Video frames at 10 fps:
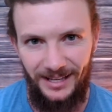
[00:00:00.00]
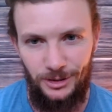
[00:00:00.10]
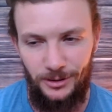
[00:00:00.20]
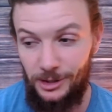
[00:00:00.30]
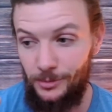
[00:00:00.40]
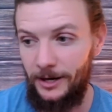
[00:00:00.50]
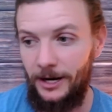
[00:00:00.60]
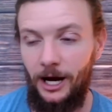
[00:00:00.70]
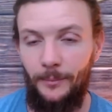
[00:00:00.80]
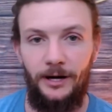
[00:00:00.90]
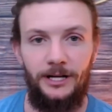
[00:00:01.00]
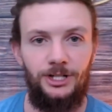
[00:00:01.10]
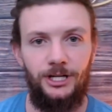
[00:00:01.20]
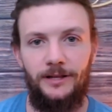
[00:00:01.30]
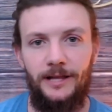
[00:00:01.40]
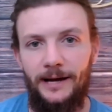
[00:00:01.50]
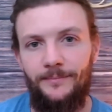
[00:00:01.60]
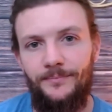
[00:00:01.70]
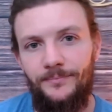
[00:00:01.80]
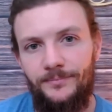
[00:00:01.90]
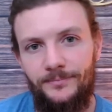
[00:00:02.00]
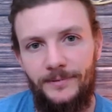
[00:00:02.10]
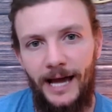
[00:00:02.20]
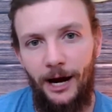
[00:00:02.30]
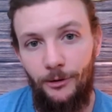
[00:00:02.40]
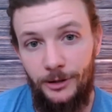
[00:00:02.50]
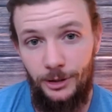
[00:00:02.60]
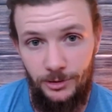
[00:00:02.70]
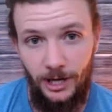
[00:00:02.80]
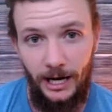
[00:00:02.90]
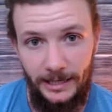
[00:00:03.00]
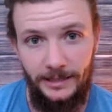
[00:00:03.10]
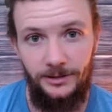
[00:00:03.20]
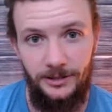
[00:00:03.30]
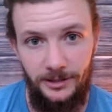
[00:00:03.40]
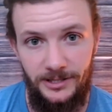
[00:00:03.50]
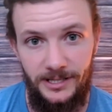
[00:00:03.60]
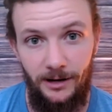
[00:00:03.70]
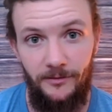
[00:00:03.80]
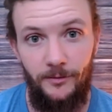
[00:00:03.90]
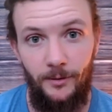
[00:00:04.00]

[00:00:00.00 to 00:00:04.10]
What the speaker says: So I just wanted to hop on and share that. How are you talking to yourself?